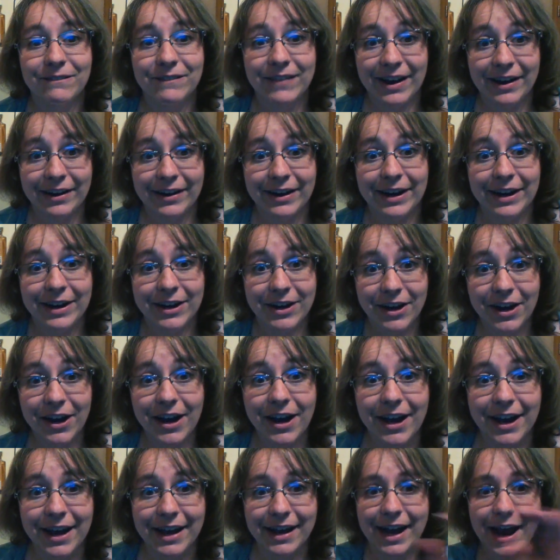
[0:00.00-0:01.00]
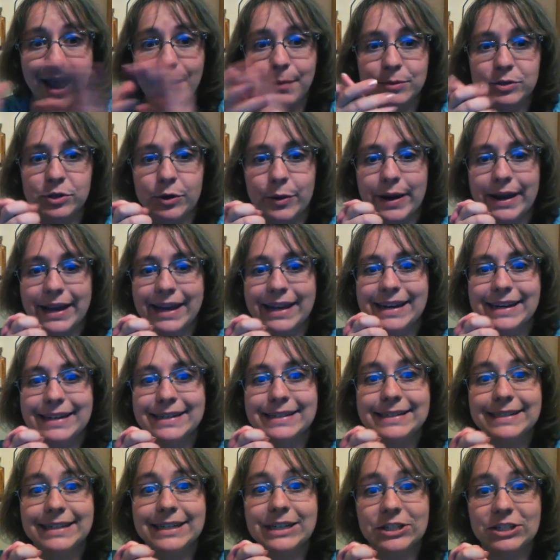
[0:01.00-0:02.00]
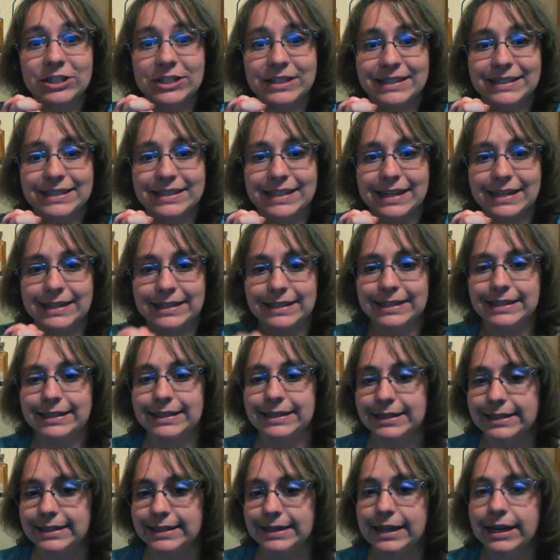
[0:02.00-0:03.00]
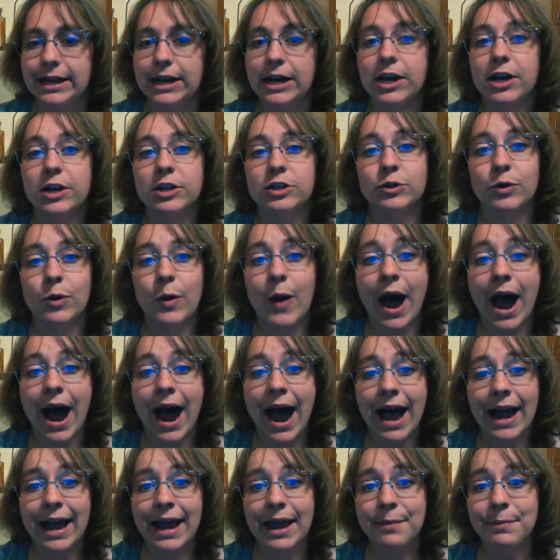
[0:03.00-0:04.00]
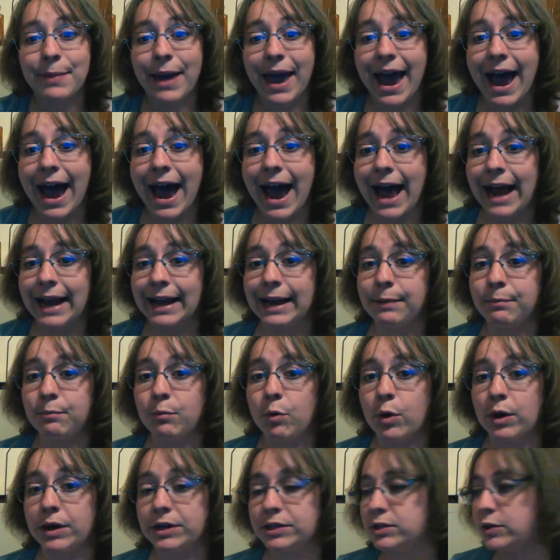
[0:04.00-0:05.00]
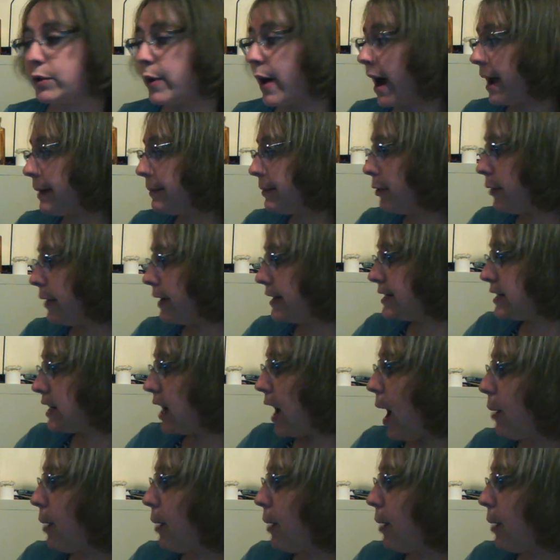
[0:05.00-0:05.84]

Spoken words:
Very good. I'm showing an addition sentence. So I am adding more. So I'm going to